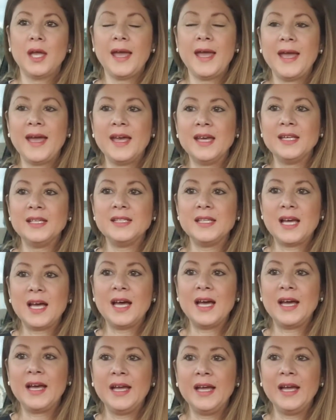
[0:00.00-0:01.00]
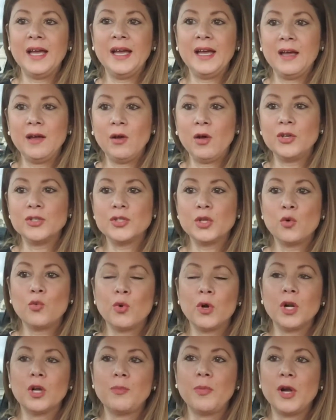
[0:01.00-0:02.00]
And I also
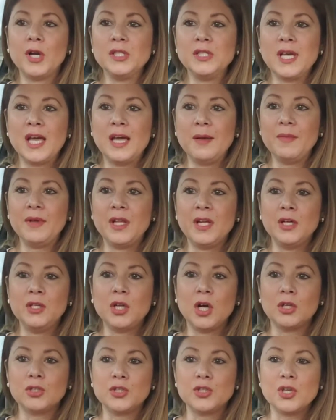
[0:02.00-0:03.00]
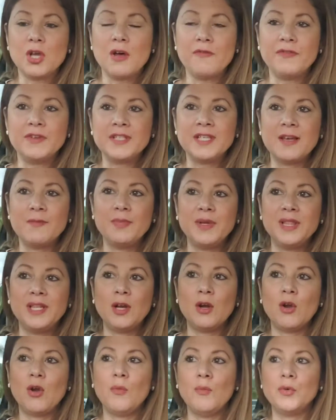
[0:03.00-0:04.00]
work part-time at a doctor's office. I've been
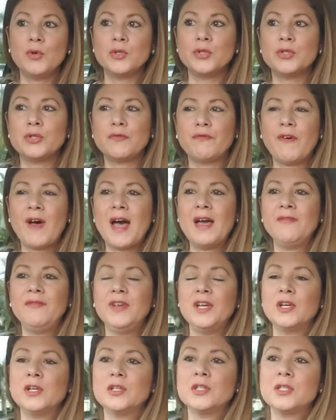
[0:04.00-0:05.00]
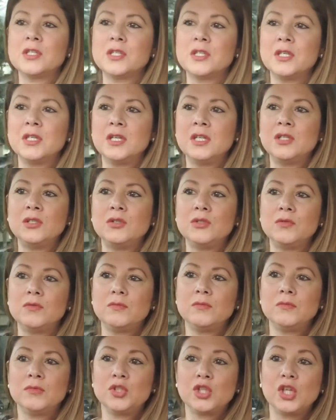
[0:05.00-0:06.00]
there almost 5 years.
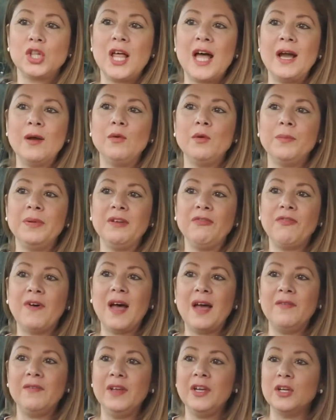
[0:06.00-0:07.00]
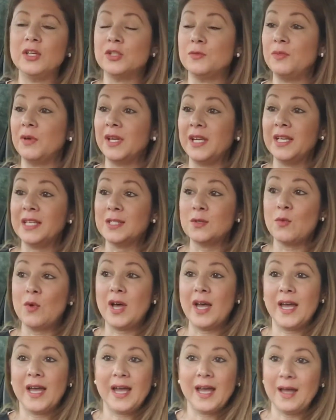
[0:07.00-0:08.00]
July will be 5 years, but guess
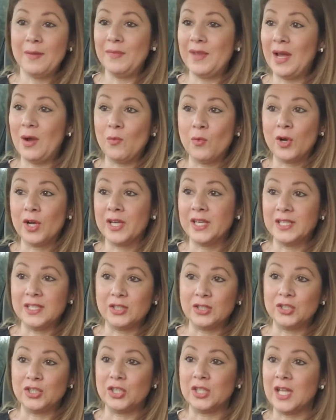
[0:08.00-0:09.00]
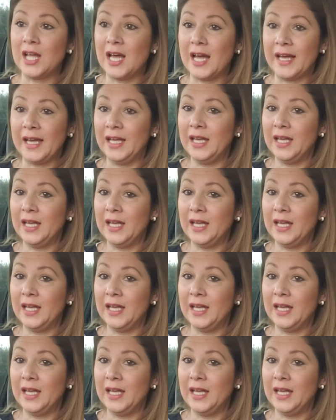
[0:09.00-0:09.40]
what? I'm not working till July.